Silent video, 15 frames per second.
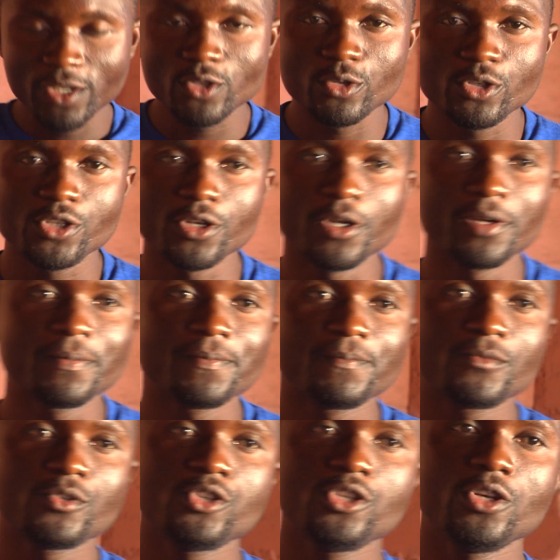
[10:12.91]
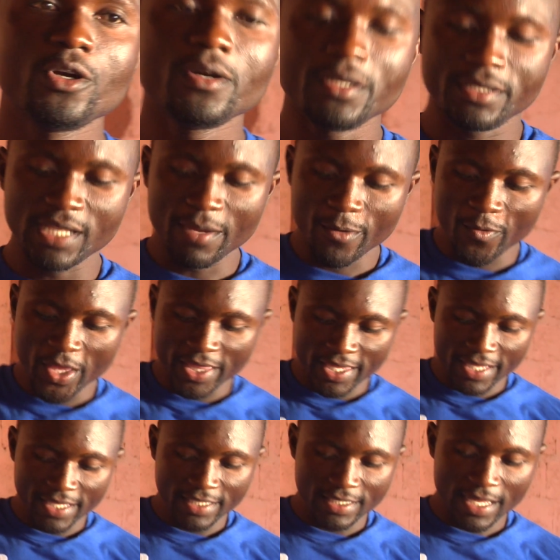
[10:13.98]
want to show some of the
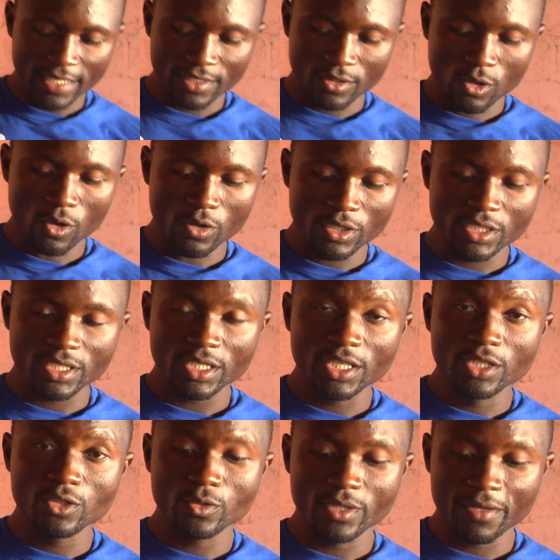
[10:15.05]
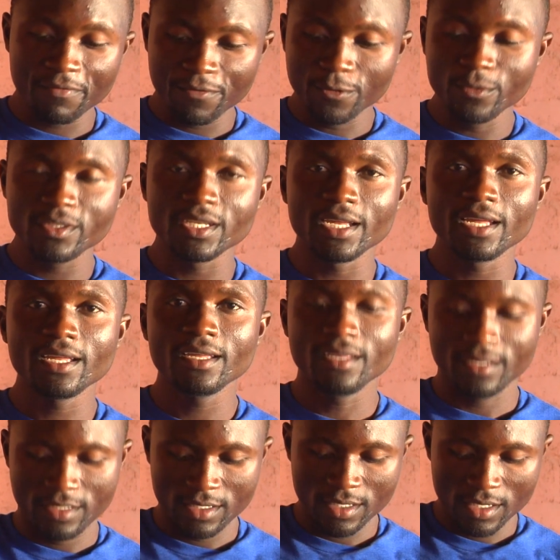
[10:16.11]
things that goes into the filter
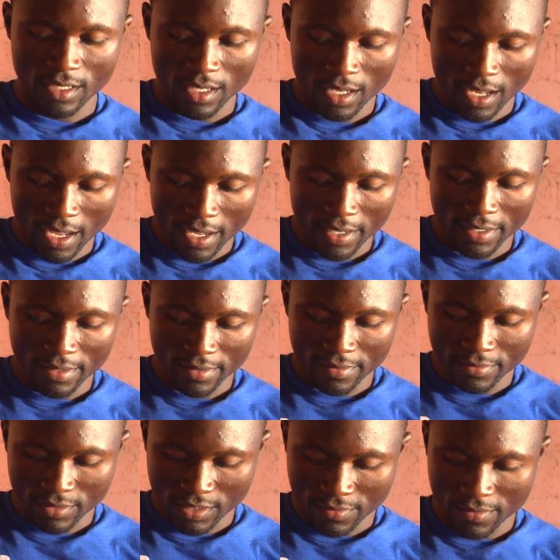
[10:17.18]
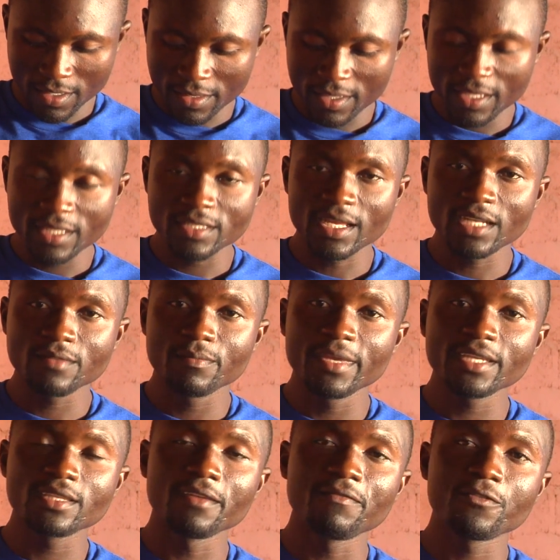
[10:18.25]
and the things that
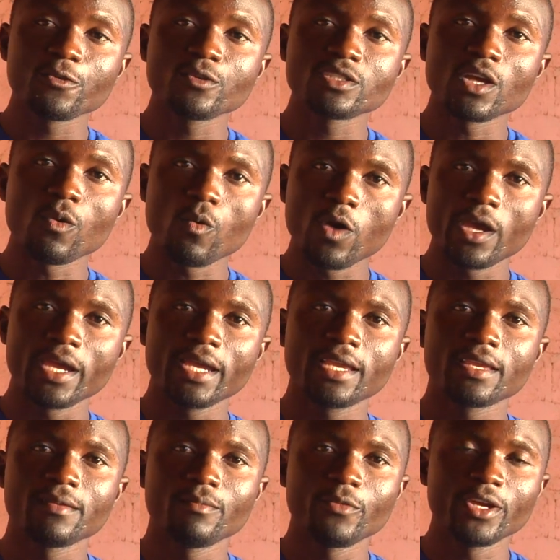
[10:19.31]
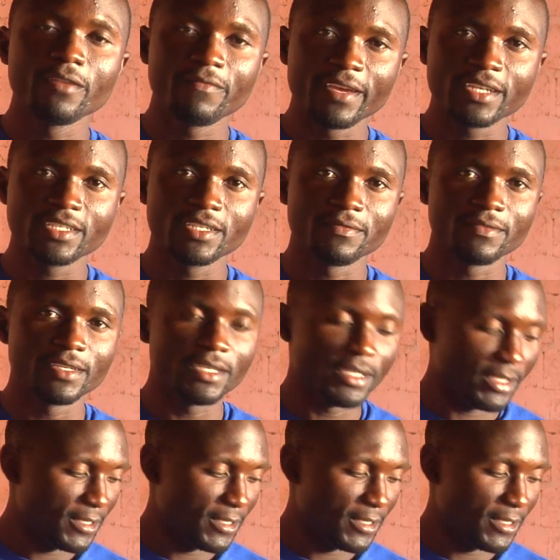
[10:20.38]
make the filter work more effectively.